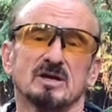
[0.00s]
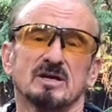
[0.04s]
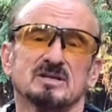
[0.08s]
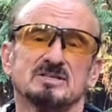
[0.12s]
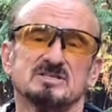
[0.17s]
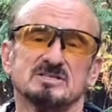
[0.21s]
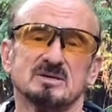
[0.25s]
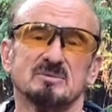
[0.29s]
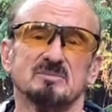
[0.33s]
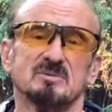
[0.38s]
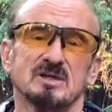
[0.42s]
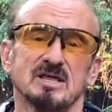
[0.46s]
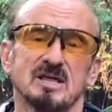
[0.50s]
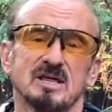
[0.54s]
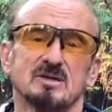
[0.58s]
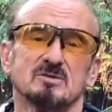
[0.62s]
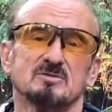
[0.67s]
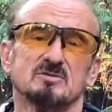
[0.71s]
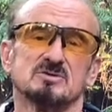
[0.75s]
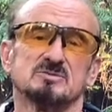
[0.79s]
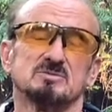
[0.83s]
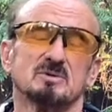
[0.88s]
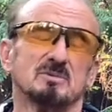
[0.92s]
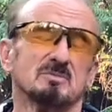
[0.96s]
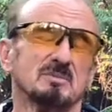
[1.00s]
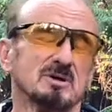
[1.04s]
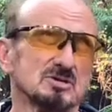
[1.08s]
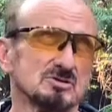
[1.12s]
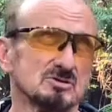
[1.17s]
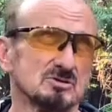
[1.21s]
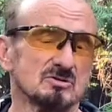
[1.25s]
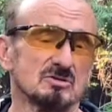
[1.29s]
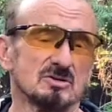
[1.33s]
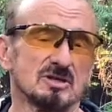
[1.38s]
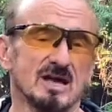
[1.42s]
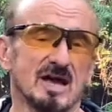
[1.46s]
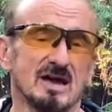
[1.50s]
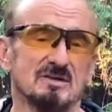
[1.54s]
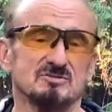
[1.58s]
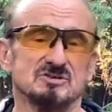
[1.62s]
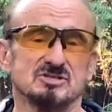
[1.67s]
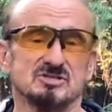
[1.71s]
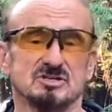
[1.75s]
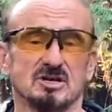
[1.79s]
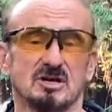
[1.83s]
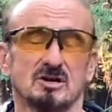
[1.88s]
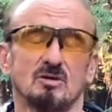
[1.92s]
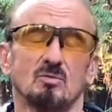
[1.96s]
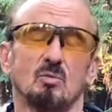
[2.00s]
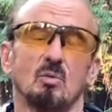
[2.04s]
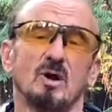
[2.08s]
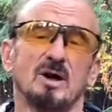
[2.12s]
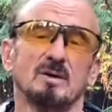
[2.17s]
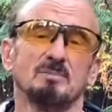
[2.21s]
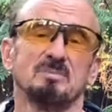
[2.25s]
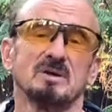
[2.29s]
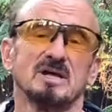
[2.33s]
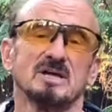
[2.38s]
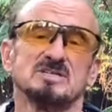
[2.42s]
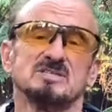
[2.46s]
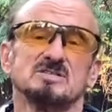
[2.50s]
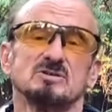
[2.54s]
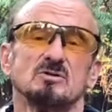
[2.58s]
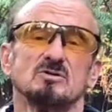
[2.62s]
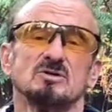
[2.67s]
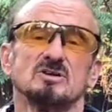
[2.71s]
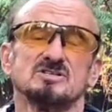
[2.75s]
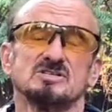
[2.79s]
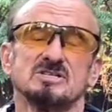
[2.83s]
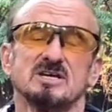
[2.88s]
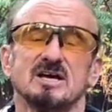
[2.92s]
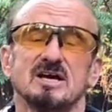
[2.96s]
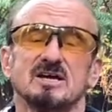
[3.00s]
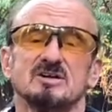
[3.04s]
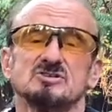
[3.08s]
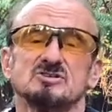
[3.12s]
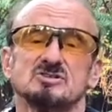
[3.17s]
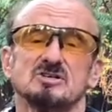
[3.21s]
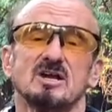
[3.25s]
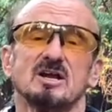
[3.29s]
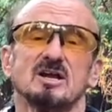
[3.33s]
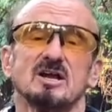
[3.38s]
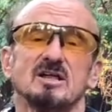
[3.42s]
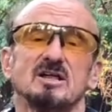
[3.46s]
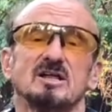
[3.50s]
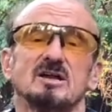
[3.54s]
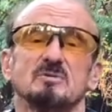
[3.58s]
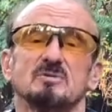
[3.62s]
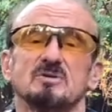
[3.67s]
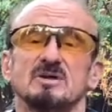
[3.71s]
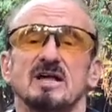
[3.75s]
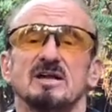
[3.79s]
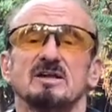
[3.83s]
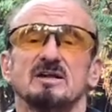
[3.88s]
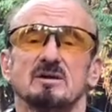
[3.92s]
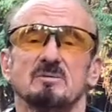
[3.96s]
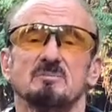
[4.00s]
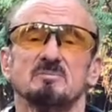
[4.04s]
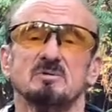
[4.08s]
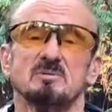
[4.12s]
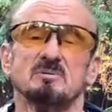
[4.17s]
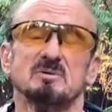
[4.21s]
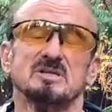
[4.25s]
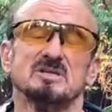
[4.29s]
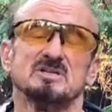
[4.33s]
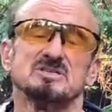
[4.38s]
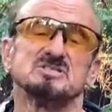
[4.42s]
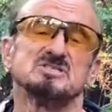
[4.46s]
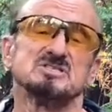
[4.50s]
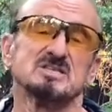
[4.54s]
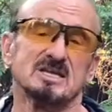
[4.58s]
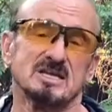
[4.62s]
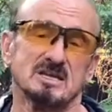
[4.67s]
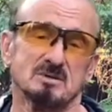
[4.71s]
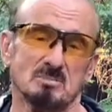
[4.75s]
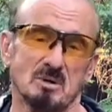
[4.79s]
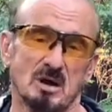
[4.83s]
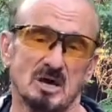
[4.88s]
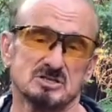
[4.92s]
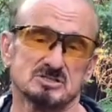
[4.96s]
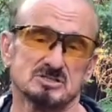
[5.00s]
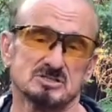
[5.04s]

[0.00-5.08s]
at some of the other ones. But make sure they have a shuttle. One place told us they had a shuttle, and it ended up to be the city bus.